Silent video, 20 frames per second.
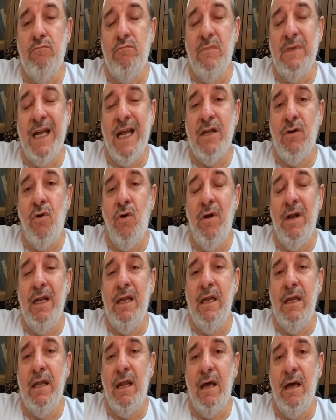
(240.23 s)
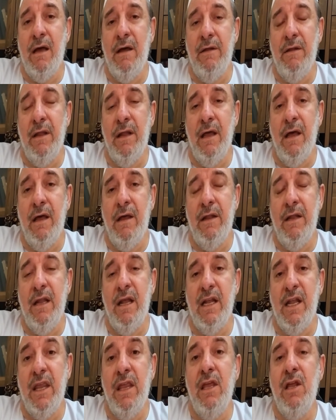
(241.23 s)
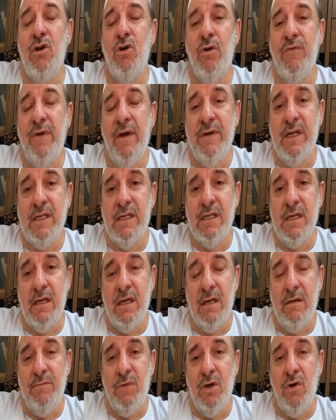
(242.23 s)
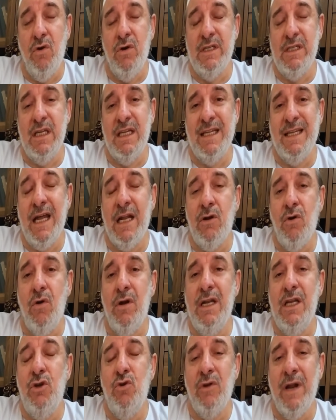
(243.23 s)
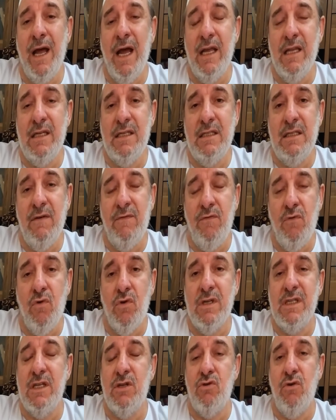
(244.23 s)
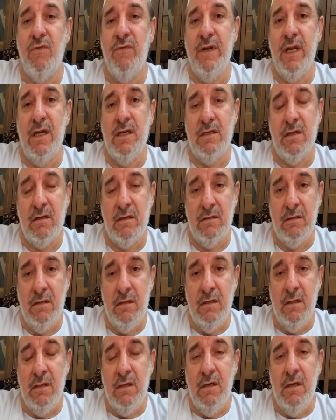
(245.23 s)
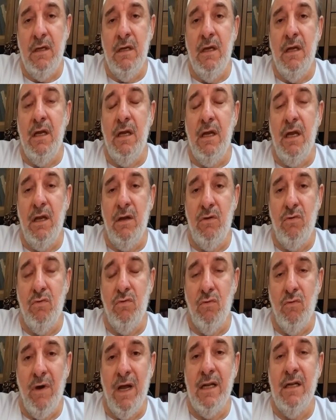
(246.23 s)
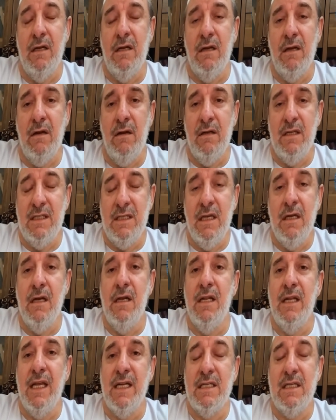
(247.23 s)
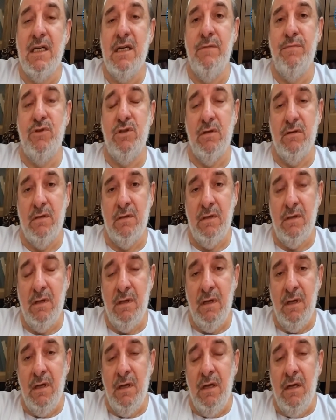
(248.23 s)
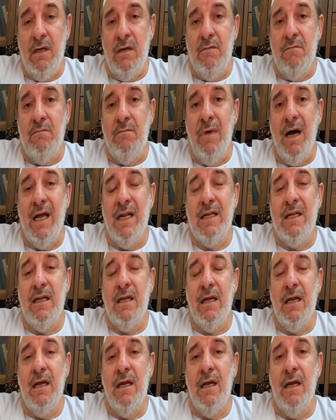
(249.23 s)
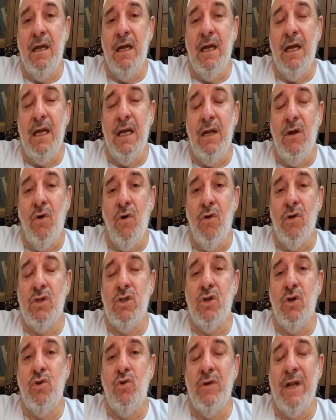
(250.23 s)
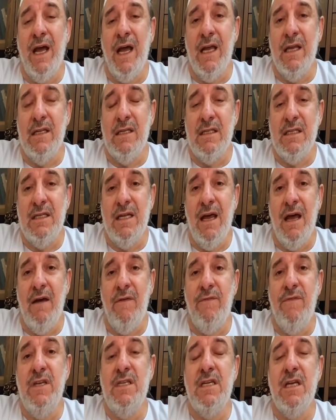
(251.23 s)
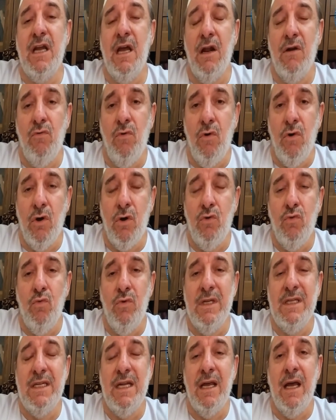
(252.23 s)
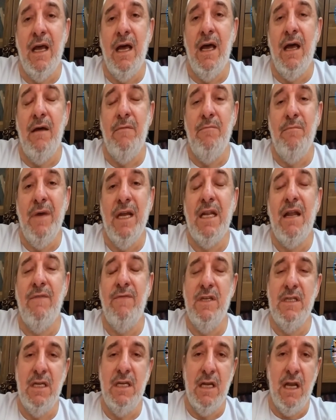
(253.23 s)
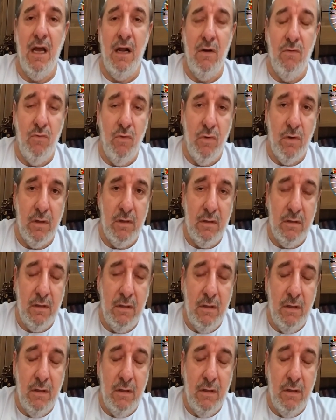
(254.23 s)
not only the theory of everything, because it not only unites the forces of nature into one single description, but it also unites the physical world with the metaphysical world.